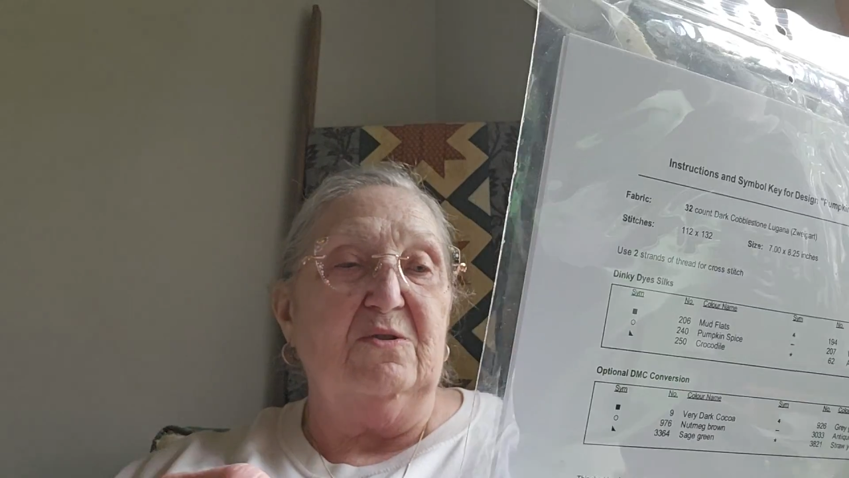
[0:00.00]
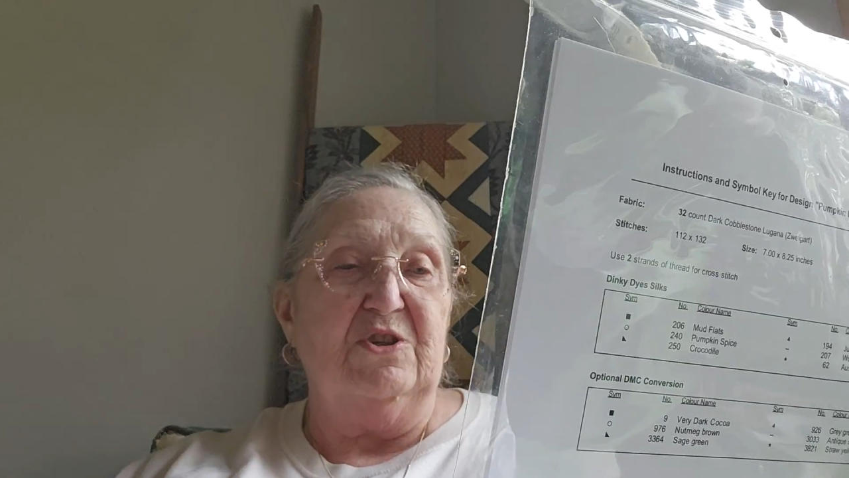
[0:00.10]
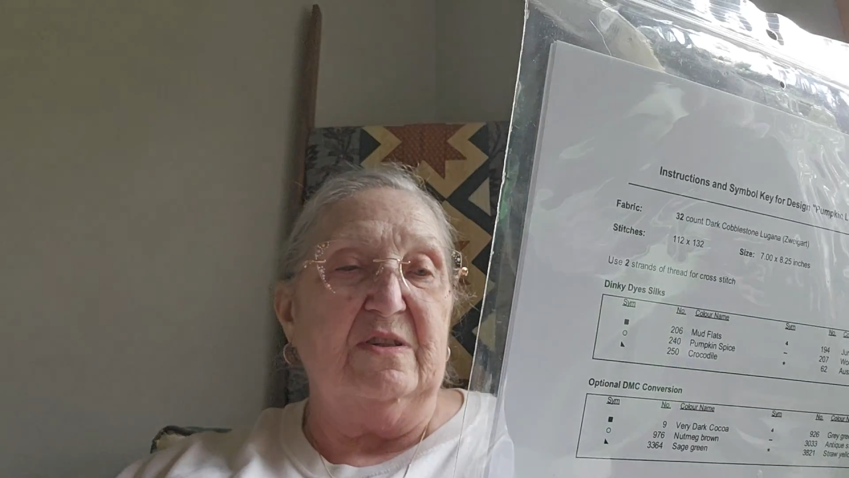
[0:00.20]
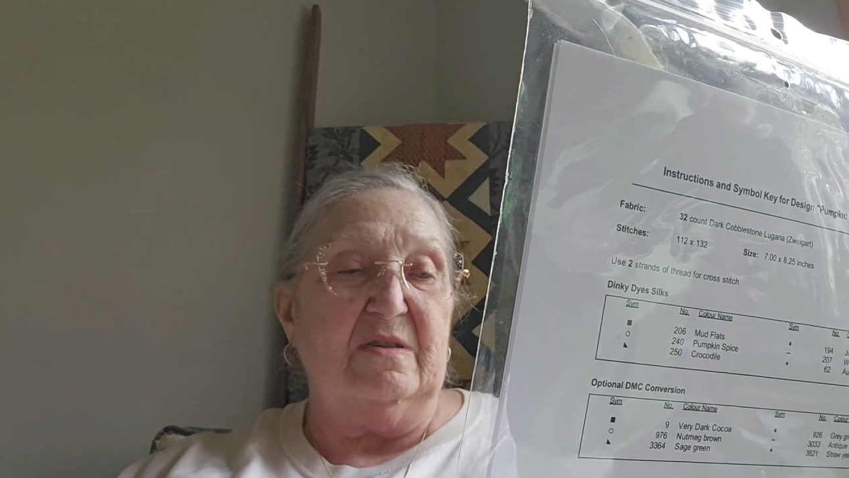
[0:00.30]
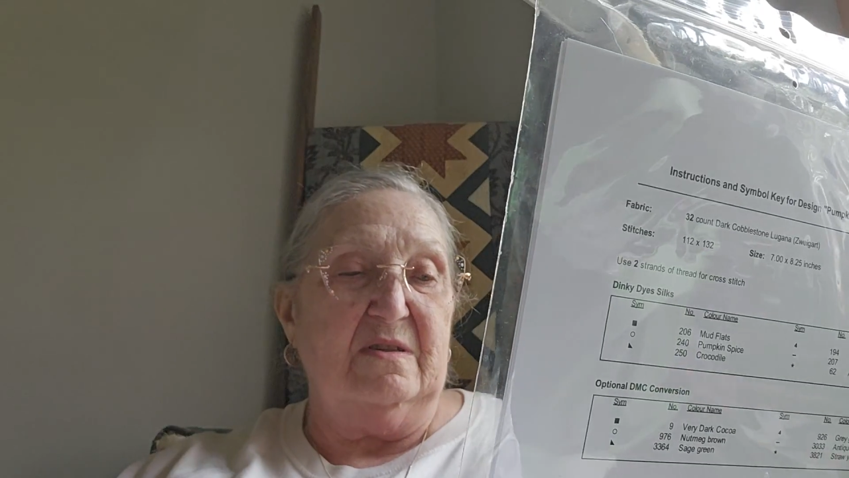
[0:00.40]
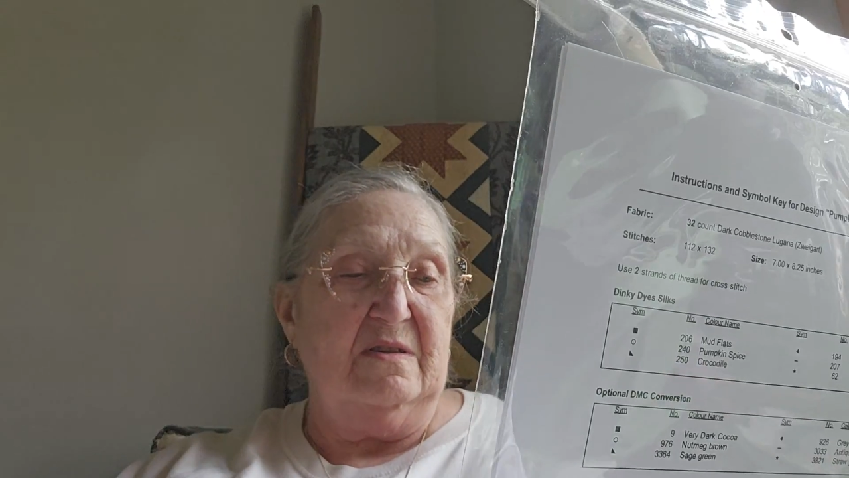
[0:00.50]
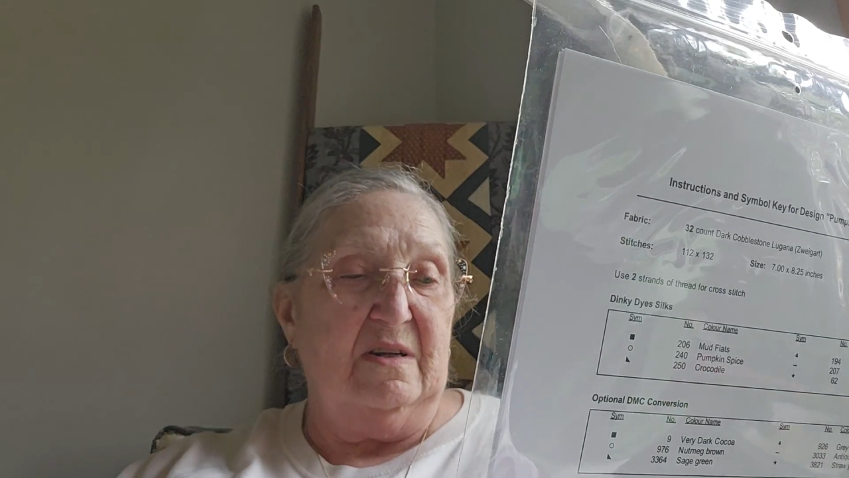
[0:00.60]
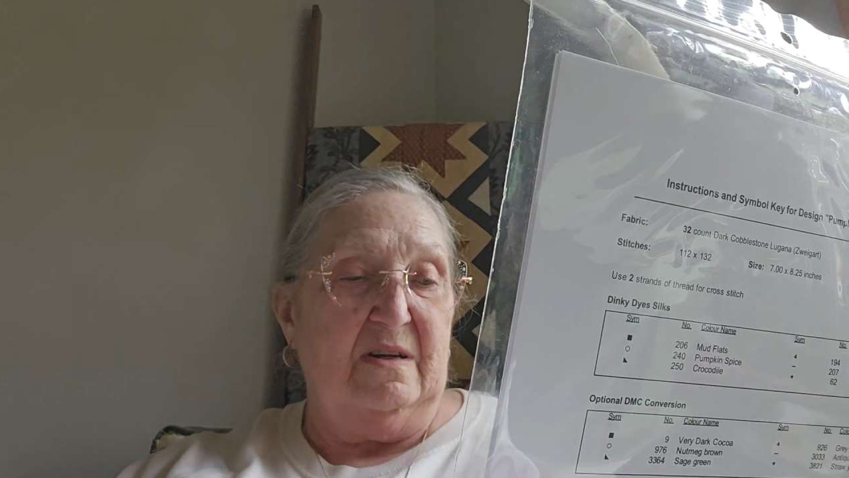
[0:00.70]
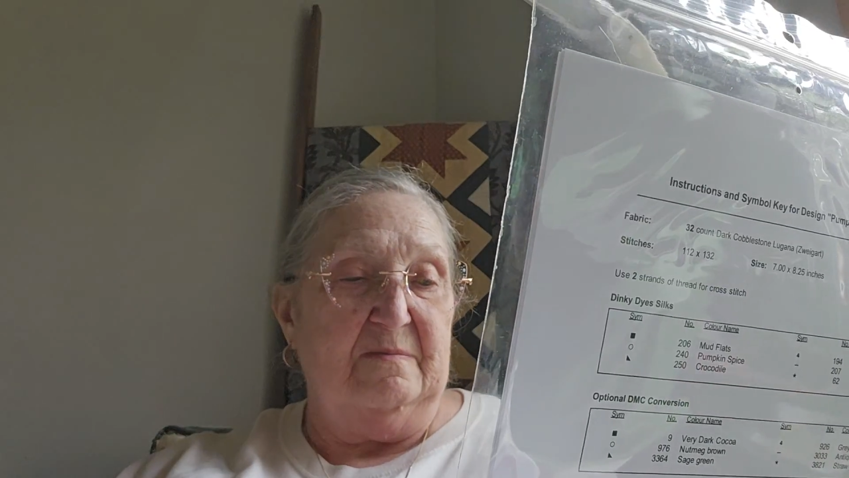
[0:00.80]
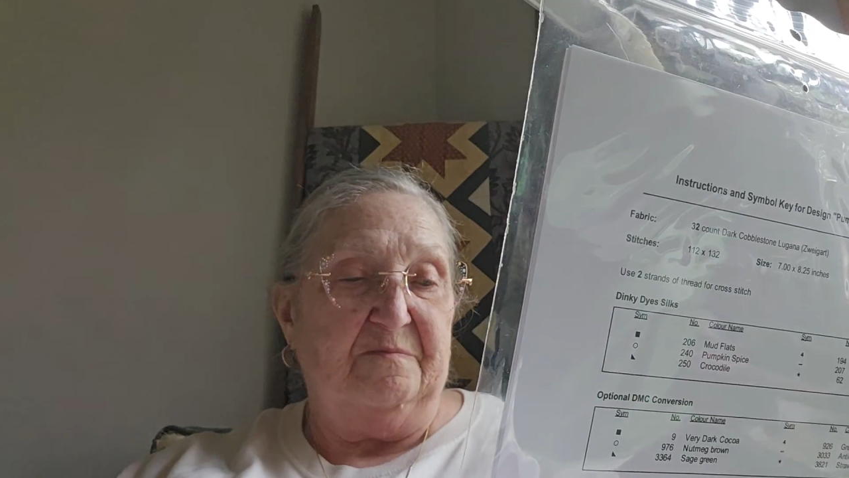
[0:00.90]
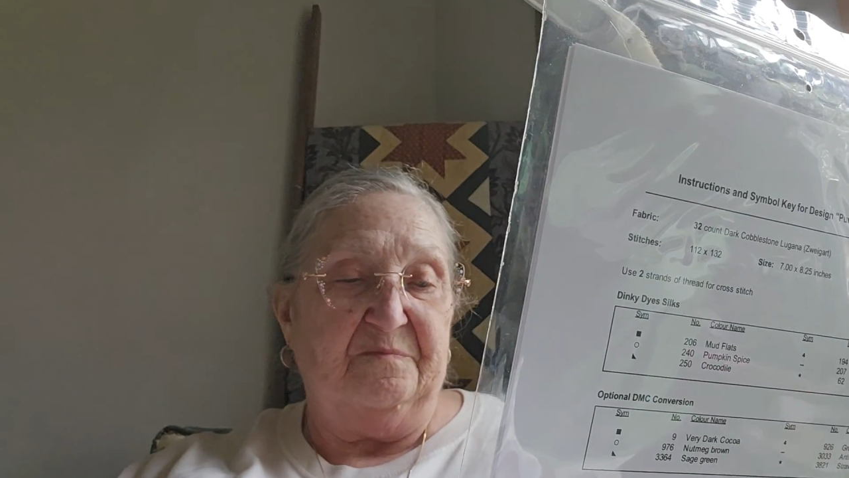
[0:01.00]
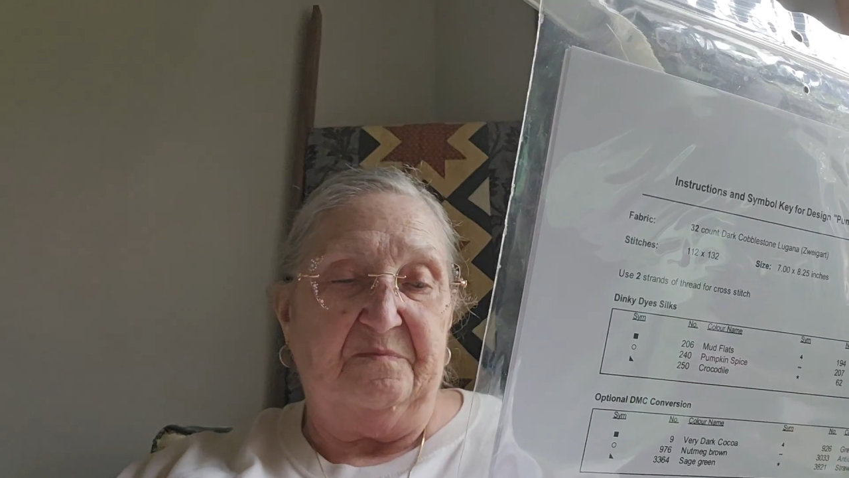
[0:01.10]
just an